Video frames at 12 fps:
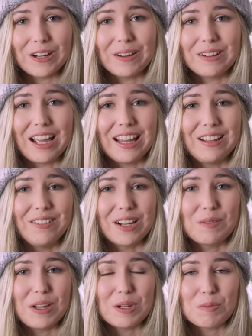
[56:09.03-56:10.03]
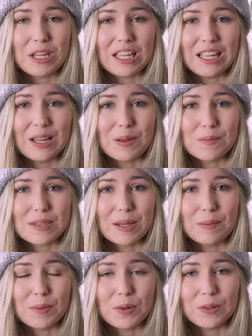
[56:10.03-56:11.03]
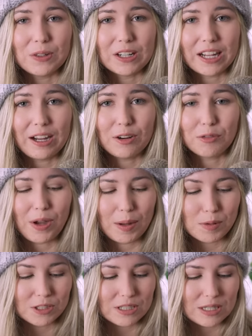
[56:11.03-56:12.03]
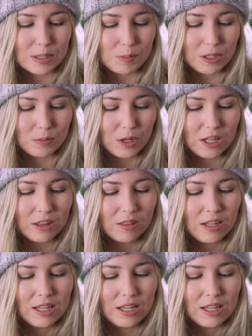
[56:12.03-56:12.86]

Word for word: I would highly recommend picking up some Hundred Acre fiber to spin with.